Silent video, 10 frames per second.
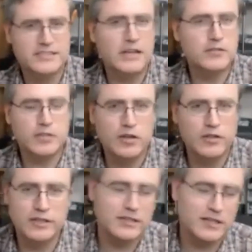It's
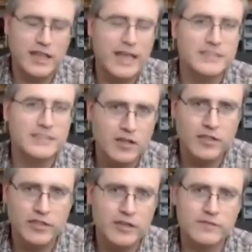out there it's a
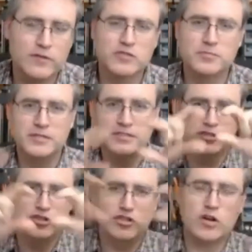classic on Thingiverse,
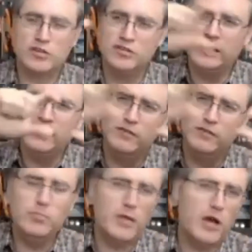but it's a shark, kind
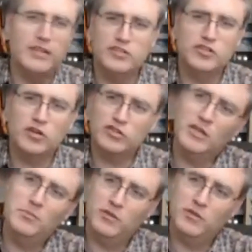of low poly shark
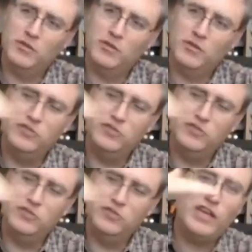shape with jaggy
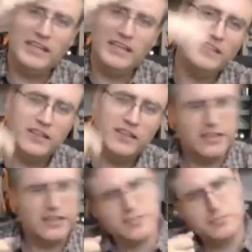teeth that
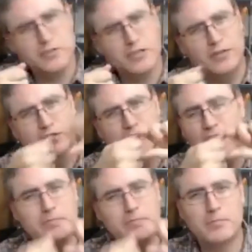supposedly you could slide
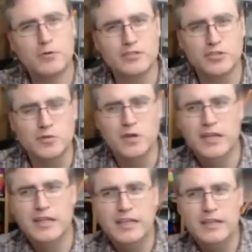paper into
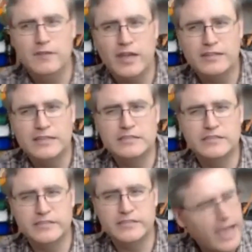if you had the
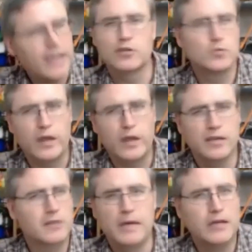exact right
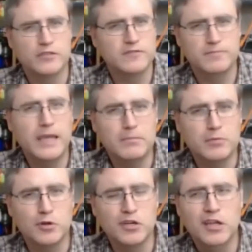amount of paper.